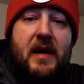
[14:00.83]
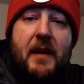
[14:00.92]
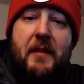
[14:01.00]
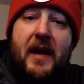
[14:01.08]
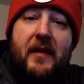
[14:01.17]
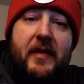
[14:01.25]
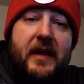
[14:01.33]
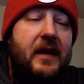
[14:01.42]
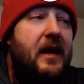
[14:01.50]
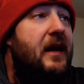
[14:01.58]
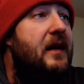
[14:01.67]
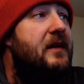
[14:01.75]
I'm out of
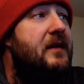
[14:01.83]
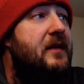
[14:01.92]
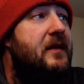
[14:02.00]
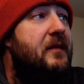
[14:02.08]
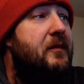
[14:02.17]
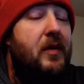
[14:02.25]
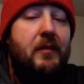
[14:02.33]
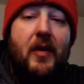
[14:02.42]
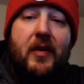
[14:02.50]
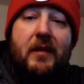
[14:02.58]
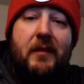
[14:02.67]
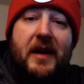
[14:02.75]
the
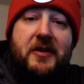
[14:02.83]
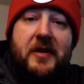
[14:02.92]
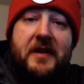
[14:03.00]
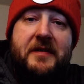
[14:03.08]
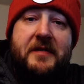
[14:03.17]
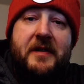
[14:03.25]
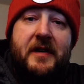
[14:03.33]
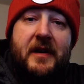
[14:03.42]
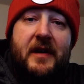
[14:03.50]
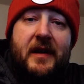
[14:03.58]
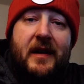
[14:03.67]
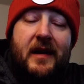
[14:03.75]
promoted matrix.
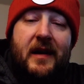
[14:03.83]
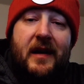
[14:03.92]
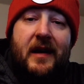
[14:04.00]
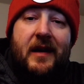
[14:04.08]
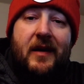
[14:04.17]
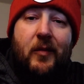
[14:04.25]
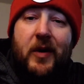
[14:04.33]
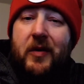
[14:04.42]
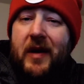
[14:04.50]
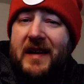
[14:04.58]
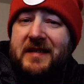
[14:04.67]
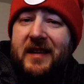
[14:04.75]
What do
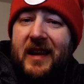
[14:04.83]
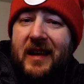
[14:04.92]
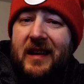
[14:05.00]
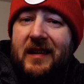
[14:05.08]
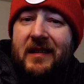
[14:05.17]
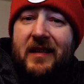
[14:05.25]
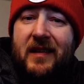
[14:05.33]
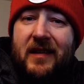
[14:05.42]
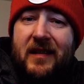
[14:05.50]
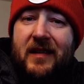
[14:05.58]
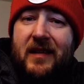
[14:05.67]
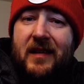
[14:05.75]
you guys think?
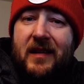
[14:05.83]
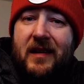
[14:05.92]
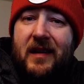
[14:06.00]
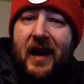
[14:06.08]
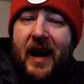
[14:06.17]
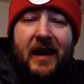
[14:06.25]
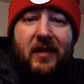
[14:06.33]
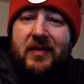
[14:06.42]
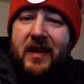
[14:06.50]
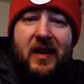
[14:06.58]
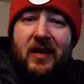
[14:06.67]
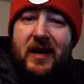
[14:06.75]
I don't
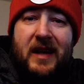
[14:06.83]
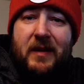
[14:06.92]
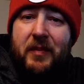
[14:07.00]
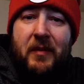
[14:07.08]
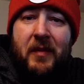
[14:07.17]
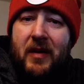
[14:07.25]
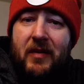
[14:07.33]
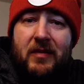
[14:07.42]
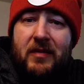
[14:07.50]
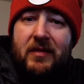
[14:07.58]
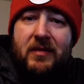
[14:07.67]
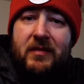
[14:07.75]
think you need to promote.
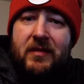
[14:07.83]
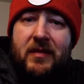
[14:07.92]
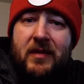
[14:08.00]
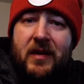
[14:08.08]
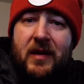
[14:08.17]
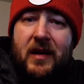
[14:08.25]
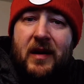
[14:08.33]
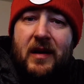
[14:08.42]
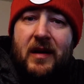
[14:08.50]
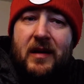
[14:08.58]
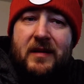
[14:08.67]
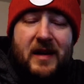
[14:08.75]

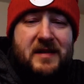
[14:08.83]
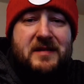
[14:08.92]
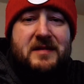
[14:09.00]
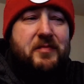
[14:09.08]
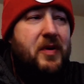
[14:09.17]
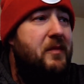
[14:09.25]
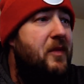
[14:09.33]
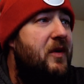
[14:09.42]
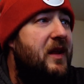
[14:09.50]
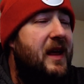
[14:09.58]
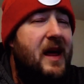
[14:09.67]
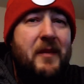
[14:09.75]
Does
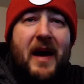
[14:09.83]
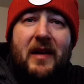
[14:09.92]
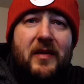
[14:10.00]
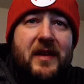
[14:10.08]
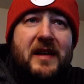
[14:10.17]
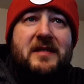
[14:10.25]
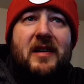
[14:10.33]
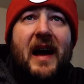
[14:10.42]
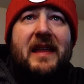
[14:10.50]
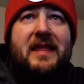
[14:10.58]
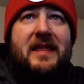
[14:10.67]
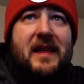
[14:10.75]
promoting help? I don't think so.
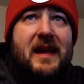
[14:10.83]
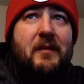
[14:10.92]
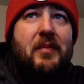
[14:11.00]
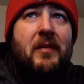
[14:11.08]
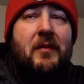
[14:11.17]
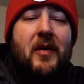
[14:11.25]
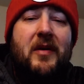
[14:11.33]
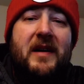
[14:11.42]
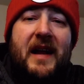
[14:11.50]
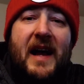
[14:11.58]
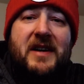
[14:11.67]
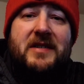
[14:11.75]
I think
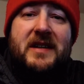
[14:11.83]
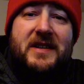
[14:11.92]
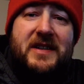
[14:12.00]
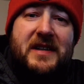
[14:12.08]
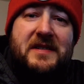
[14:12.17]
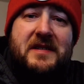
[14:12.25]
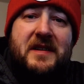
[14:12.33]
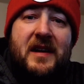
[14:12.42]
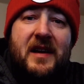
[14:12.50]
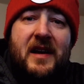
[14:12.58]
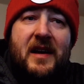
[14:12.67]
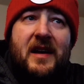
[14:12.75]
promoted actually just
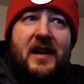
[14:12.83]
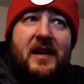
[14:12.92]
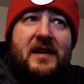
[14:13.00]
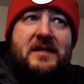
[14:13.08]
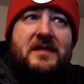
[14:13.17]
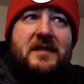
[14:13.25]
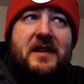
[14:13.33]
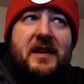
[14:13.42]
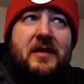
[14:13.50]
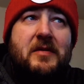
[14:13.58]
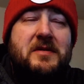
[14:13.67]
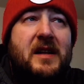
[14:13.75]

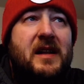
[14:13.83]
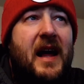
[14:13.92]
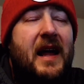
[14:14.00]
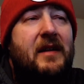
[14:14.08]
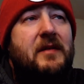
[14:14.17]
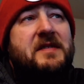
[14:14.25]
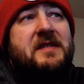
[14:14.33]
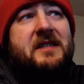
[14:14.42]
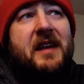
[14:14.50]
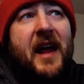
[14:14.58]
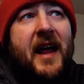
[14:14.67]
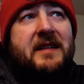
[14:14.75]
skews a lot of
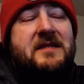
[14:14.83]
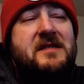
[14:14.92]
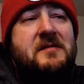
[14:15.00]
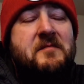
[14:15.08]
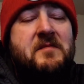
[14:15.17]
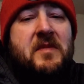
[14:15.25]
stats.